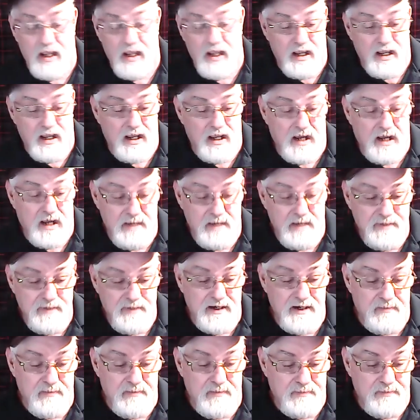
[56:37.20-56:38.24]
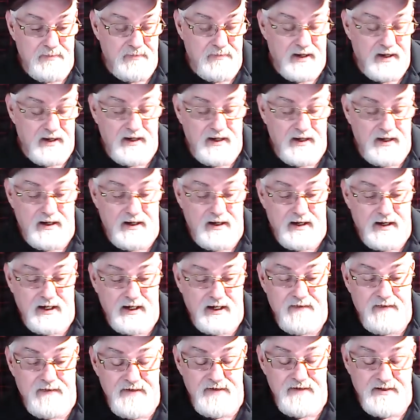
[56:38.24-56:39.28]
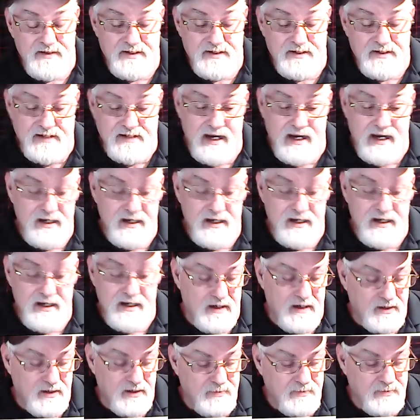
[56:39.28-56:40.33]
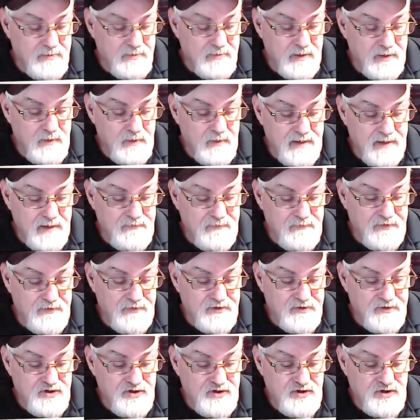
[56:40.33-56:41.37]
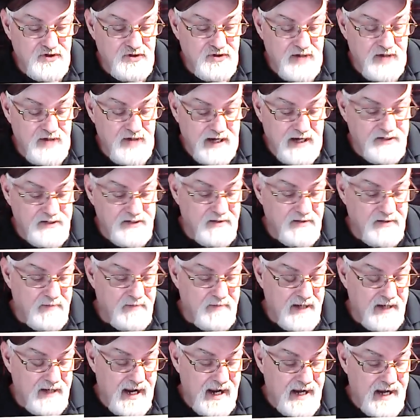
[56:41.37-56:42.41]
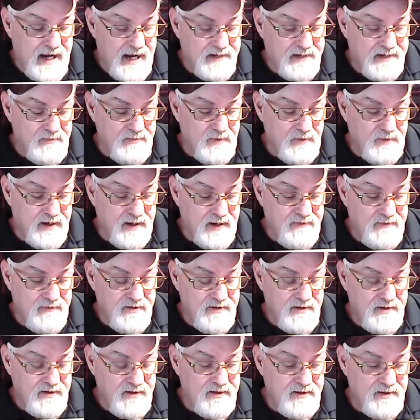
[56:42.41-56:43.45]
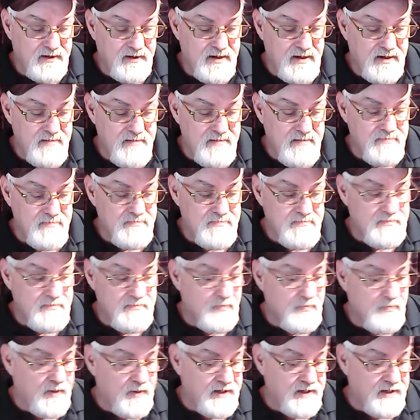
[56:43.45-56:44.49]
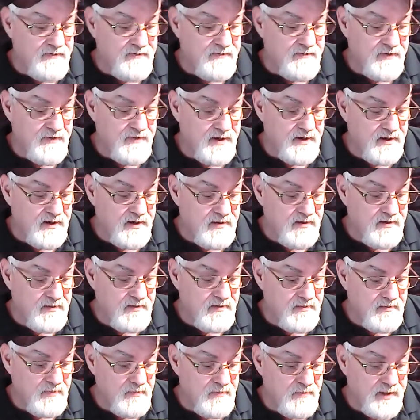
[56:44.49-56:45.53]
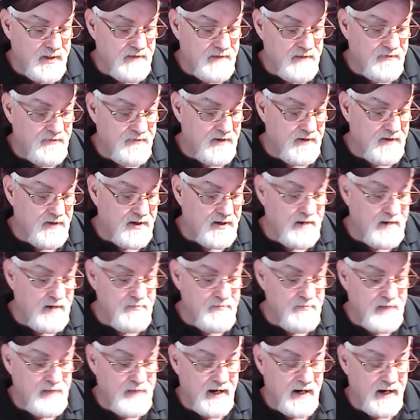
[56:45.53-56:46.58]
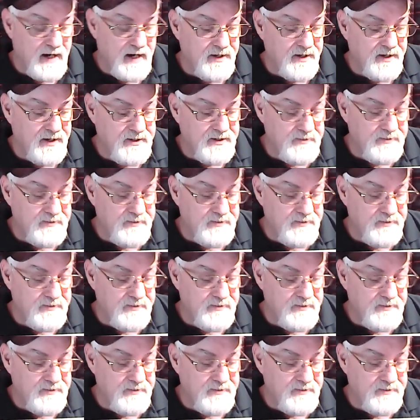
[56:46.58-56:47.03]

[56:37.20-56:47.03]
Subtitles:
I've been up. I haven't stayed in the hospital, but I went up for checks on my heart and whatever. Waiting for a comeback on it.